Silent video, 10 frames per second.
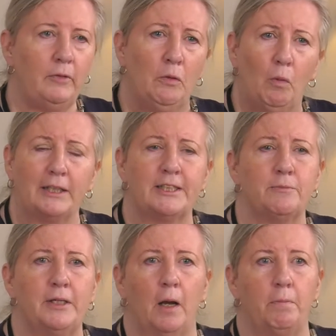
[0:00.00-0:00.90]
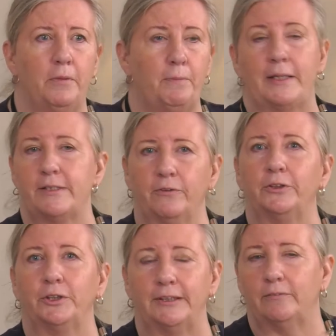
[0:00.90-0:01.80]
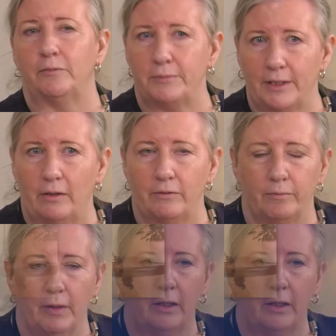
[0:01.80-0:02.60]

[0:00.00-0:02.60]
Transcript: and watch them become the best versions of themselves.